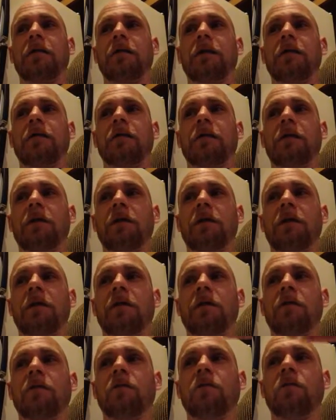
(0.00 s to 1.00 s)
I find that
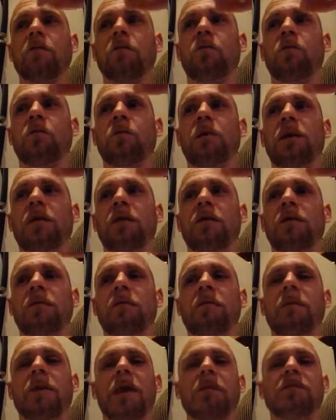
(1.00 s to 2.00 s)
with
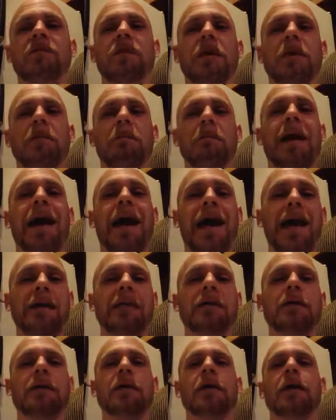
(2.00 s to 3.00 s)
games like
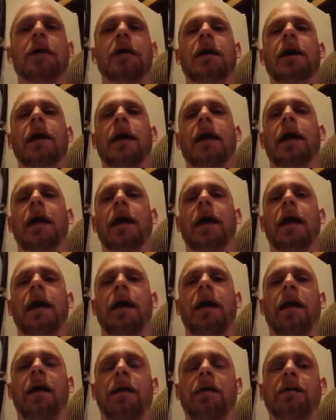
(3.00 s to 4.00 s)
Madden
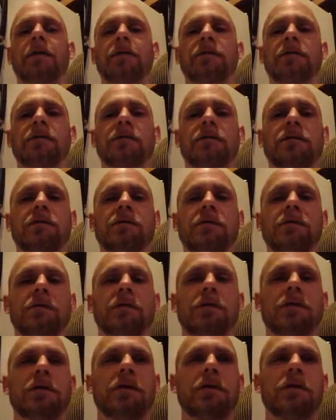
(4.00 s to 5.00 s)
and
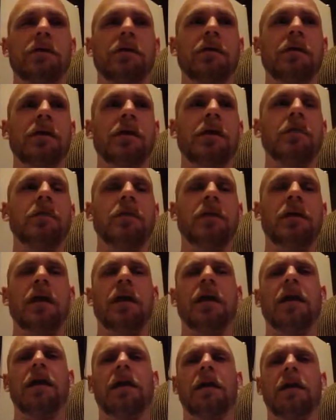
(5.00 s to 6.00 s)

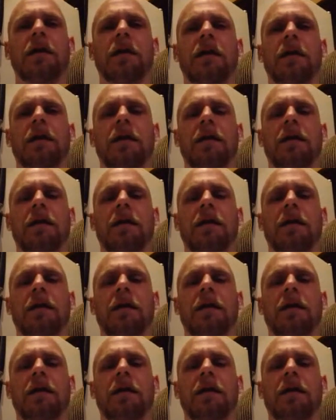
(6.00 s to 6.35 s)
NBA,